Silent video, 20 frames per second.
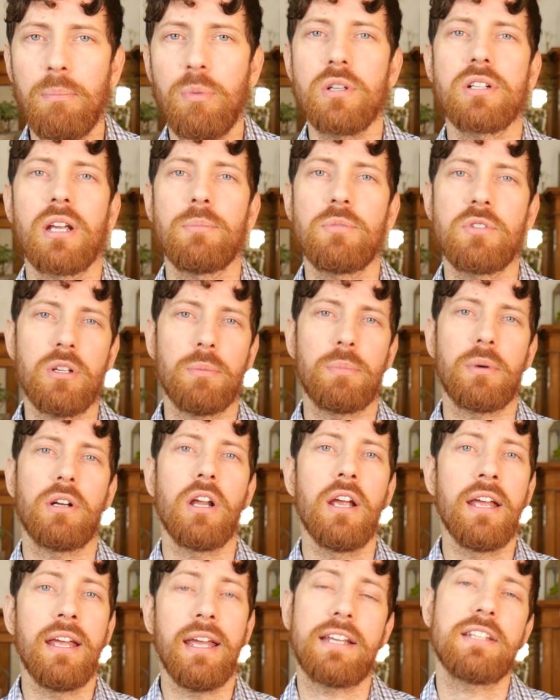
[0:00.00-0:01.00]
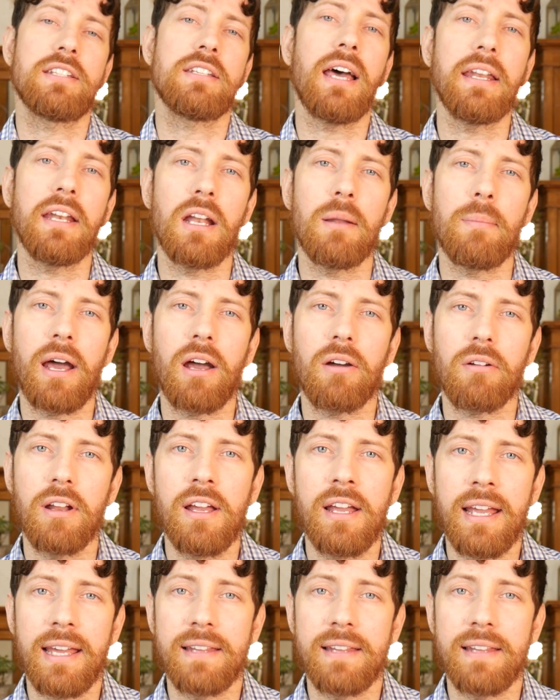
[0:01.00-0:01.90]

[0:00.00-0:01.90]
which I'm super excited about.